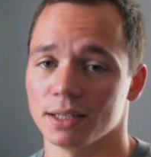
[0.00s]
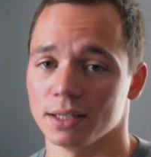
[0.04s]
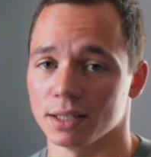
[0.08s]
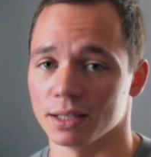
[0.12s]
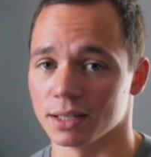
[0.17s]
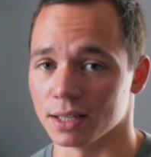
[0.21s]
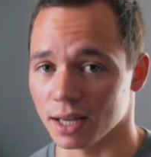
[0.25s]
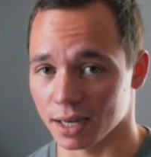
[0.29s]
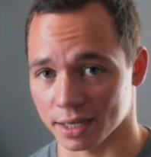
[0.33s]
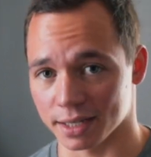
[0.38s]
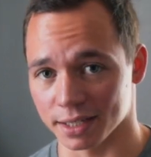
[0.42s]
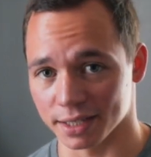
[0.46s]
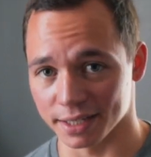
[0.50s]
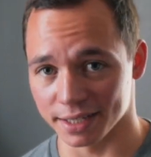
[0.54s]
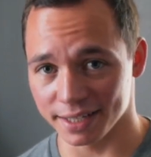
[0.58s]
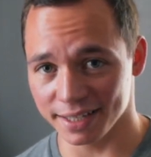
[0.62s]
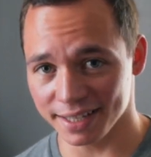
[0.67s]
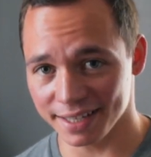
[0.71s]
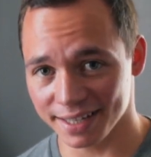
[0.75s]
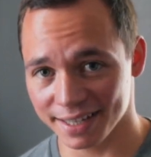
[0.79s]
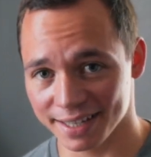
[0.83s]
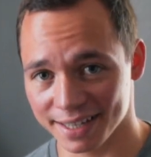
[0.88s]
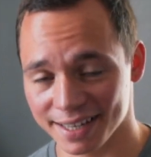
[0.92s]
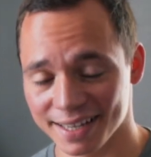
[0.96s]

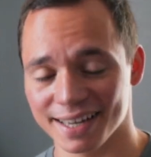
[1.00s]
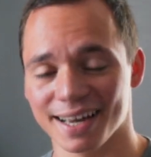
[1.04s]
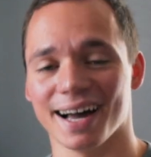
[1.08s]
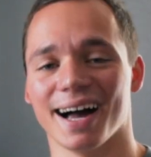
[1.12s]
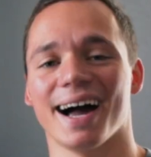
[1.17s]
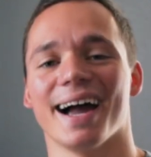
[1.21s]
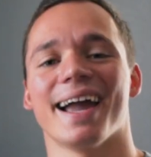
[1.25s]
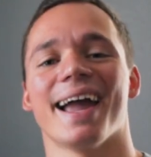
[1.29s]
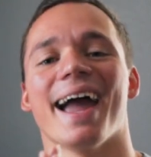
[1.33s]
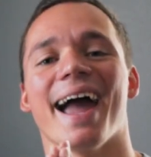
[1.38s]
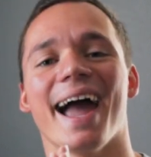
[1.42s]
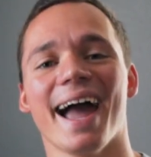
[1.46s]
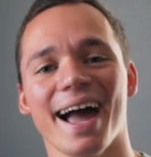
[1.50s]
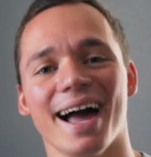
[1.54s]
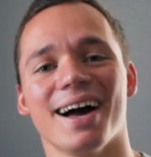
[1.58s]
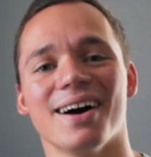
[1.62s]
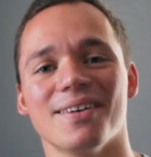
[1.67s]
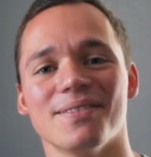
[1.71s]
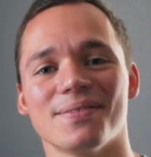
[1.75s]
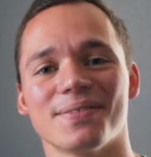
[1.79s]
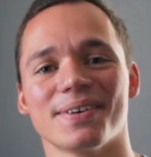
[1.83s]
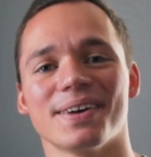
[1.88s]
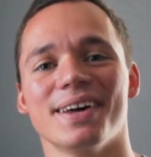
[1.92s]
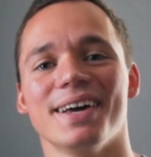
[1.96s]
Luckily, I
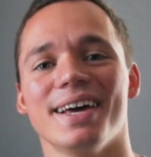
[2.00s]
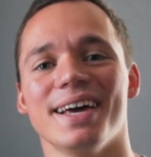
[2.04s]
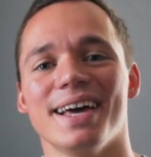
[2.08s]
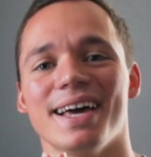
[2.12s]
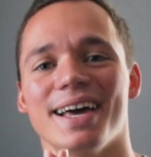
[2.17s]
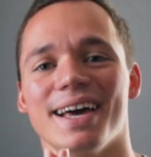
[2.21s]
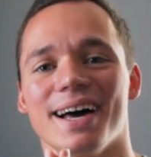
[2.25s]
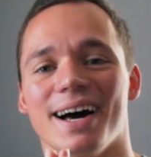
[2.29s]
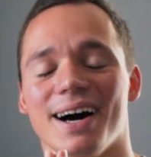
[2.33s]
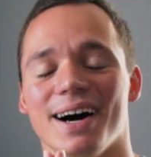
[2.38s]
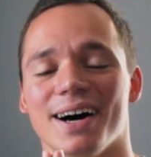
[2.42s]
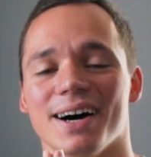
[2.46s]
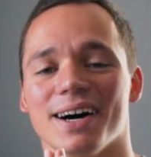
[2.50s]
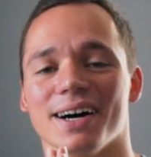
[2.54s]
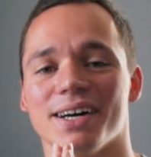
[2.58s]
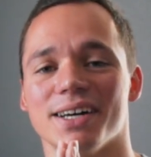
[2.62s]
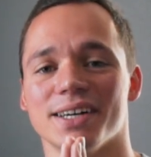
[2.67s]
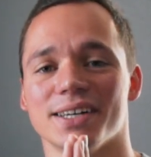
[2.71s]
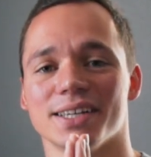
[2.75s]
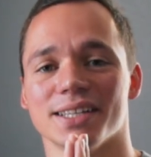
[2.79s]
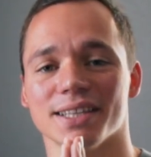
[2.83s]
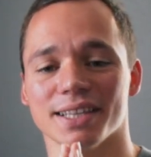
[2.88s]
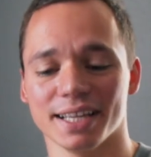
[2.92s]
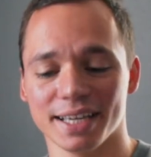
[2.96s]
have
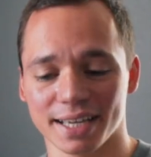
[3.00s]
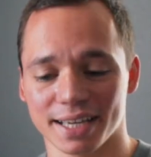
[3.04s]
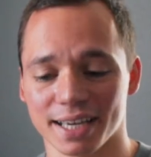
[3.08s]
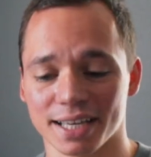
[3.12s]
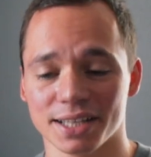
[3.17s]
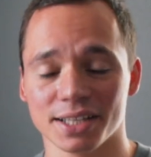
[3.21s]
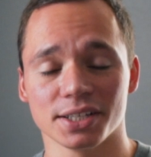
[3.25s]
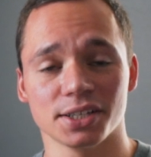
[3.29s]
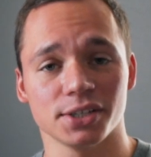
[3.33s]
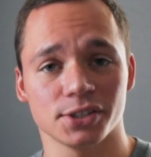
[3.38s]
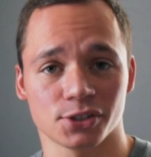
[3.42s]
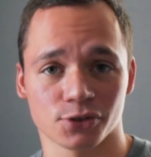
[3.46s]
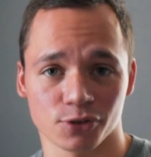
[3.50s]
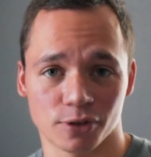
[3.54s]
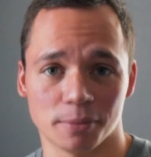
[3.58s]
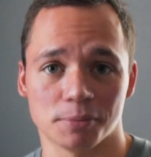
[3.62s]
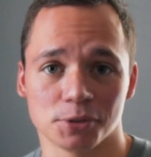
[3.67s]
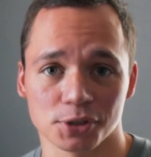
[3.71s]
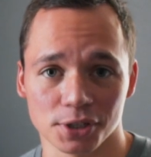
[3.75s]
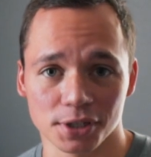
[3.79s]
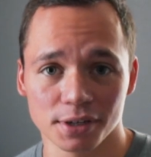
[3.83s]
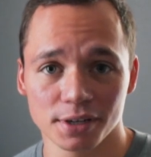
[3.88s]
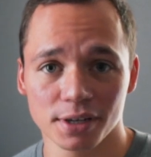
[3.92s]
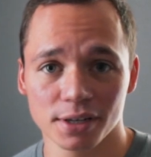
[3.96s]
a link in the
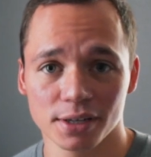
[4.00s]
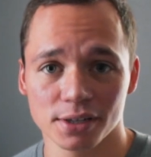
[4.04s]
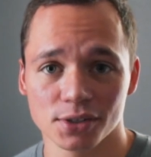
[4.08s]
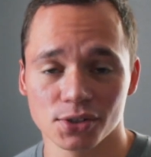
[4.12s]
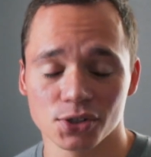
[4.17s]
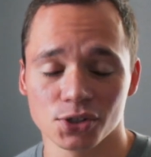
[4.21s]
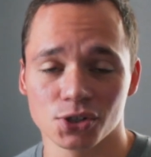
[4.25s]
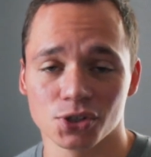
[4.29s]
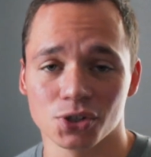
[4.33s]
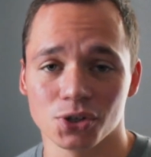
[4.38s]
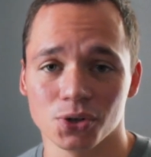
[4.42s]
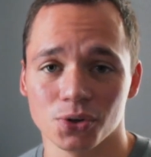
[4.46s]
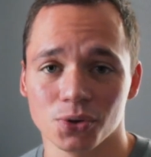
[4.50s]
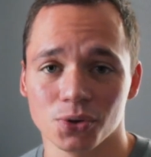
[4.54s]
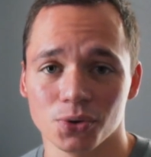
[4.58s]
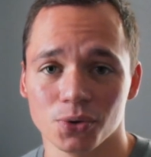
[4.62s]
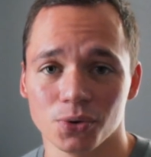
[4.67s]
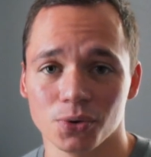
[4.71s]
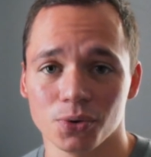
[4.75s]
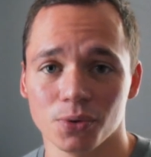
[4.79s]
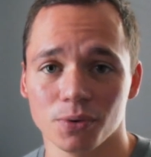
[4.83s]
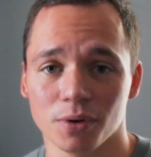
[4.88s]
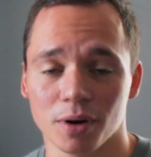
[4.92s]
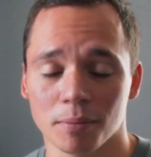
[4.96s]
description
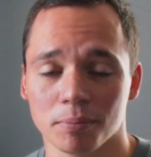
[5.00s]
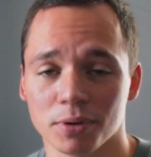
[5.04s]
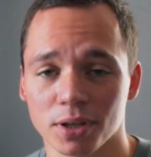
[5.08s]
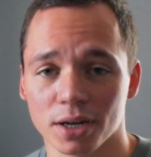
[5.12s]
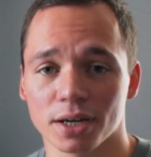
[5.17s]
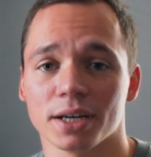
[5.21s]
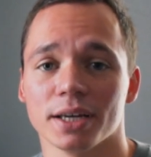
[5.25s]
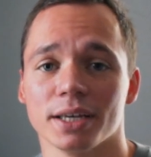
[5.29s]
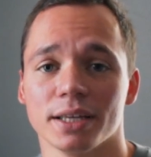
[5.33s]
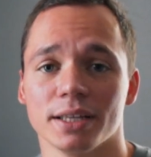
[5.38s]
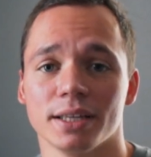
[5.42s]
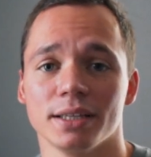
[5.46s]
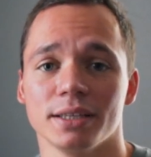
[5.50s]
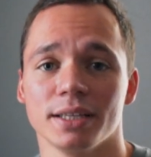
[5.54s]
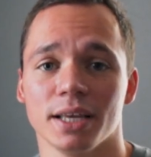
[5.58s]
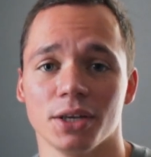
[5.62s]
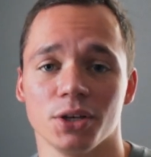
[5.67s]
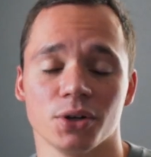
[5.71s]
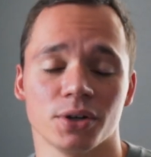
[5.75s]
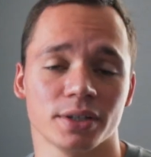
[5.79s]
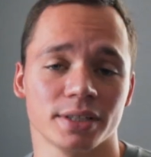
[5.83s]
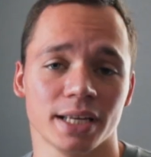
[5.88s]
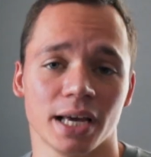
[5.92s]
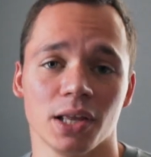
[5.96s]
to a plugin that
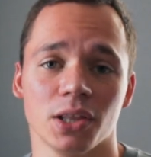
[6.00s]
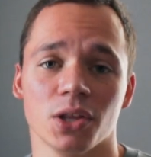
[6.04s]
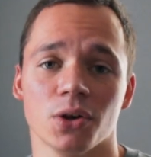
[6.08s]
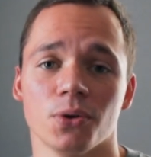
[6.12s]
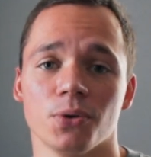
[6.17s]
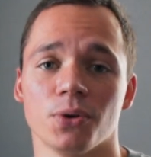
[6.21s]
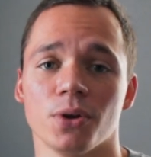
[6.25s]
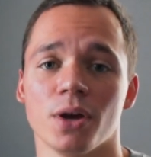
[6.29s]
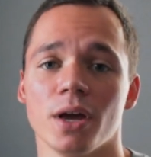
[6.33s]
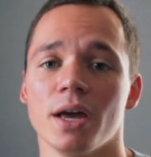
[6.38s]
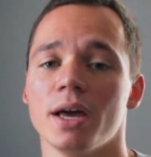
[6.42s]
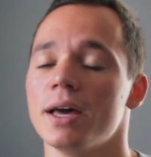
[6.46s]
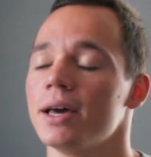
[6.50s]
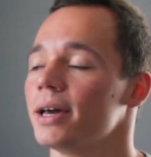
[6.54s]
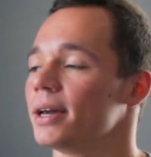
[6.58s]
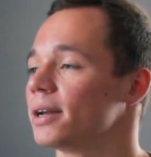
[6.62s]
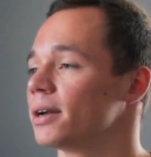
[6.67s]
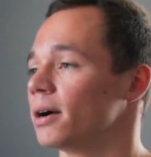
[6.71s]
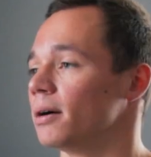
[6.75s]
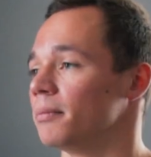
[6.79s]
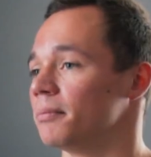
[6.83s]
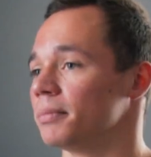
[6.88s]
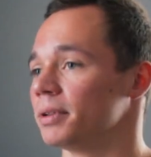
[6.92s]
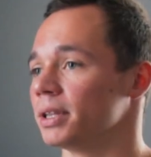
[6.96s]
you can download
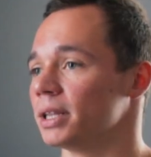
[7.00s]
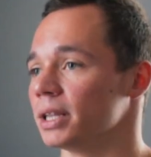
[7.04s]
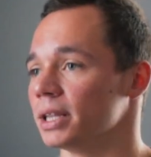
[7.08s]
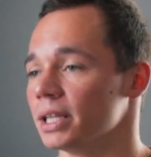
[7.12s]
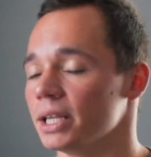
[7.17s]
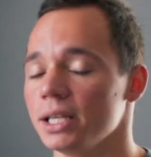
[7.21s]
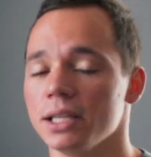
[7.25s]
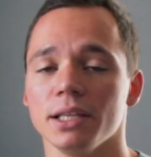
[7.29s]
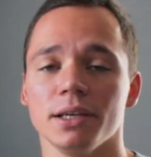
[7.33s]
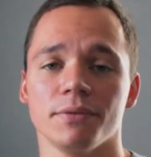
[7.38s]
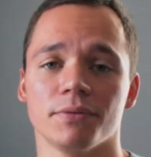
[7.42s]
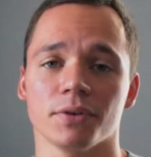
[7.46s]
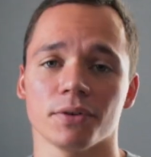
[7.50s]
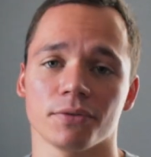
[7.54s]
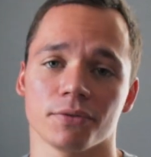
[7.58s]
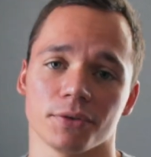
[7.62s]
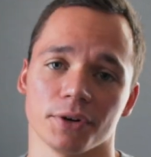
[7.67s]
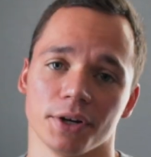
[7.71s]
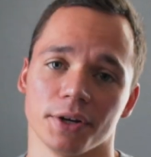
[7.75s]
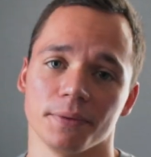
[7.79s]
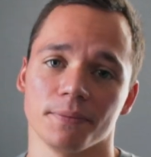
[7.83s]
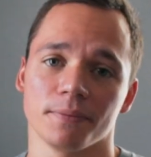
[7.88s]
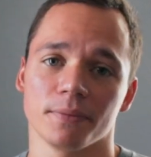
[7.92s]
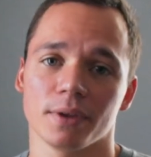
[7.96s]
completely for
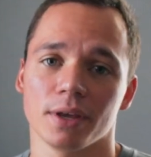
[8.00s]
free.